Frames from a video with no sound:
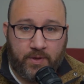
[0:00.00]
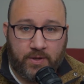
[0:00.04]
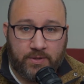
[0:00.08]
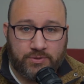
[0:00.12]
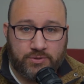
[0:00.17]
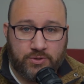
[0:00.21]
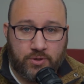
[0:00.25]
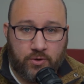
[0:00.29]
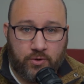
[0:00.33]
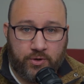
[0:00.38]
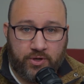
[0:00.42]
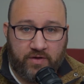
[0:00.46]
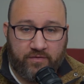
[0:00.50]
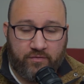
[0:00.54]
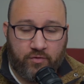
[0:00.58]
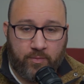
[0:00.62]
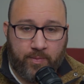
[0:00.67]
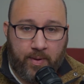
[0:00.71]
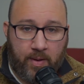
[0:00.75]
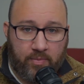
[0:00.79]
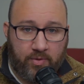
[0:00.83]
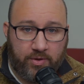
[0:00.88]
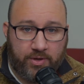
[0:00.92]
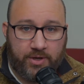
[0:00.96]
So you have a
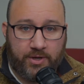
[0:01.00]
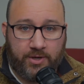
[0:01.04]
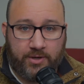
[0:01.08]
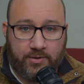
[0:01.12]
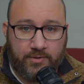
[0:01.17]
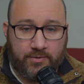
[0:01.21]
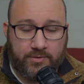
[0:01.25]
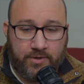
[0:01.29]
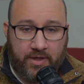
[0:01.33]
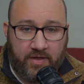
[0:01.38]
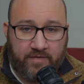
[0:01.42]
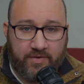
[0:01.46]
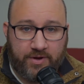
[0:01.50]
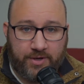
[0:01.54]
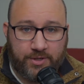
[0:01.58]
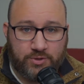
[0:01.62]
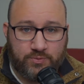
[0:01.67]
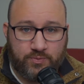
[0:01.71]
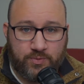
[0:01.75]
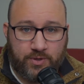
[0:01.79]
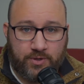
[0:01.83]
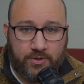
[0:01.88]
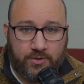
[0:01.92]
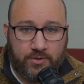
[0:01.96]
Republican, David
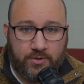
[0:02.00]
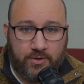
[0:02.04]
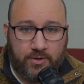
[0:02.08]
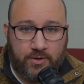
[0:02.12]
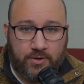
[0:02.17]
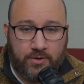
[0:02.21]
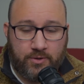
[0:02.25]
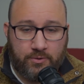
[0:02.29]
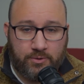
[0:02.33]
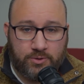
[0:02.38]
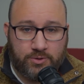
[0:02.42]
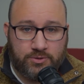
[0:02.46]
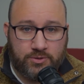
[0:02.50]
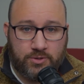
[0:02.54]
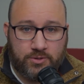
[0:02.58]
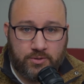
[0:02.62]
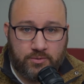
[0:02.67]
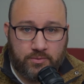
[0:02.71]
Eastman, whose